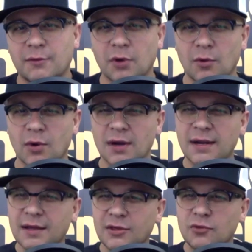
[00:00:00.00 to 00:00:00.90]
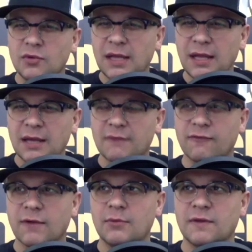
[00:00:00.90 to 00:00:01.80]
we're, we're in a unique
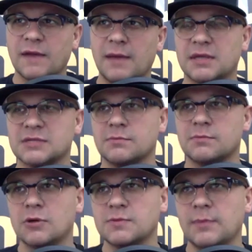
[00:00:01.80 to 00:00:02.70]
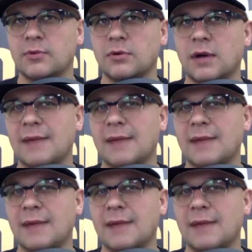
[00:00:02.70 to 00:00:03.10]
frame with that because most people,